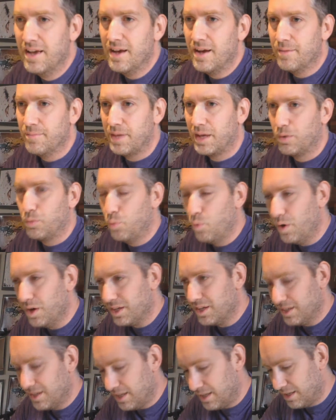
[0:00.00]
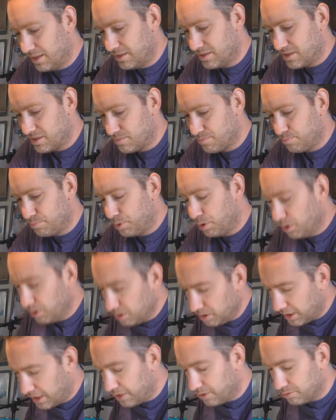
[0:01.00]
I'm like, what can I just
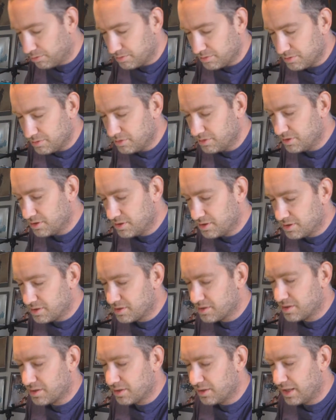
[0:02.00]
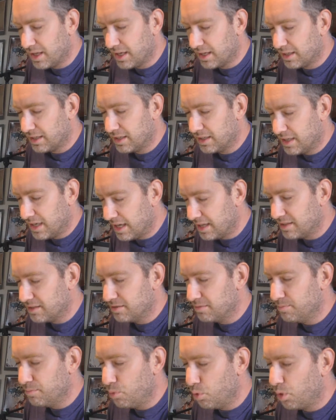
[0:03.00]
pull out just to like
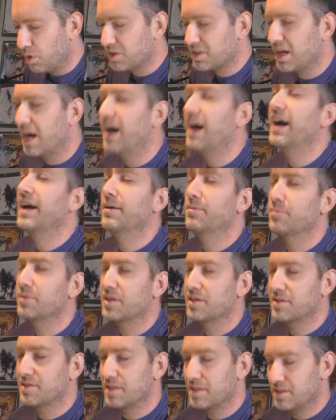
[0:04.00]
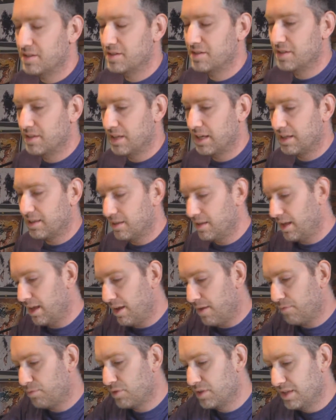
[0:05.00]
get more time? Because I just like
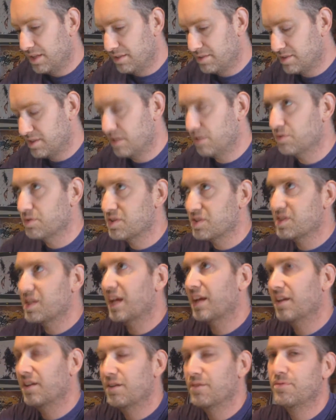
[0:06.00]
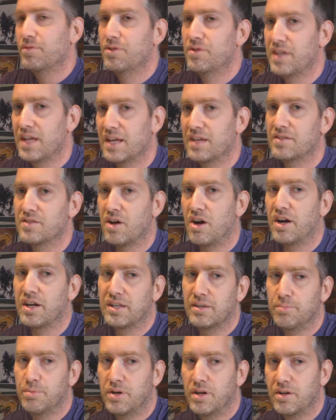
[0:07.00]
every single second of your day is
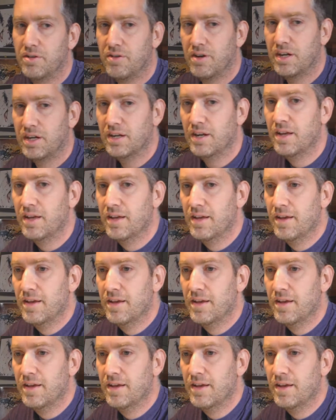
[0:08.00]
occupied, right?